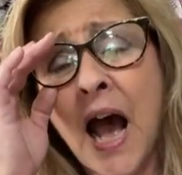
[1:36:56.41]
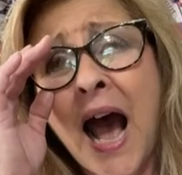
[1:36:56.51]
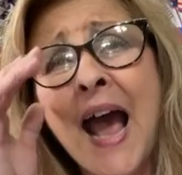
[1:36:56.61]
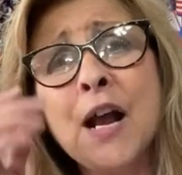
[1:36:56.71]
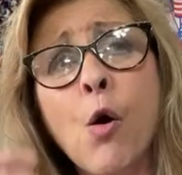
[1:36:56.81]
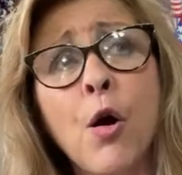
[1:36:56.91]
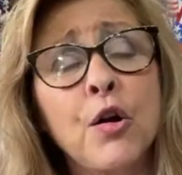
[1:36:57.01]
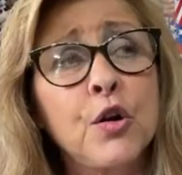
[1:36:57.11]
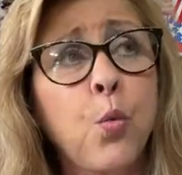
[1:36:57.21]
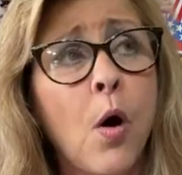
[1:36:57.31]
I
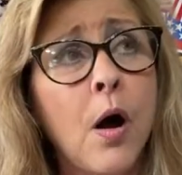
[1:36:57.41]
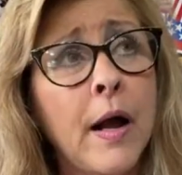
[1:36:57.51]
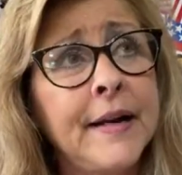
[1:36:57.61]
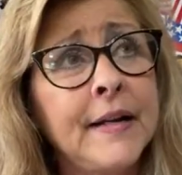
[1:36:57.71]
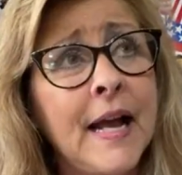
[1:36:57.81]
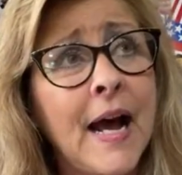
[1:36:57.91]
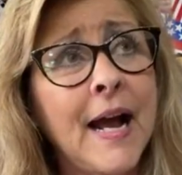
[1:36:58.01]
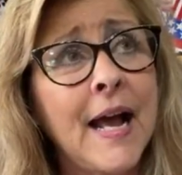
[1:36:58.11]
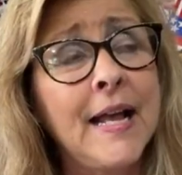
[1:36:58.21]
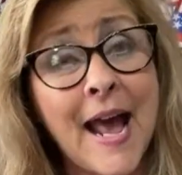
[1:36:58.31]
ordered one, uh, an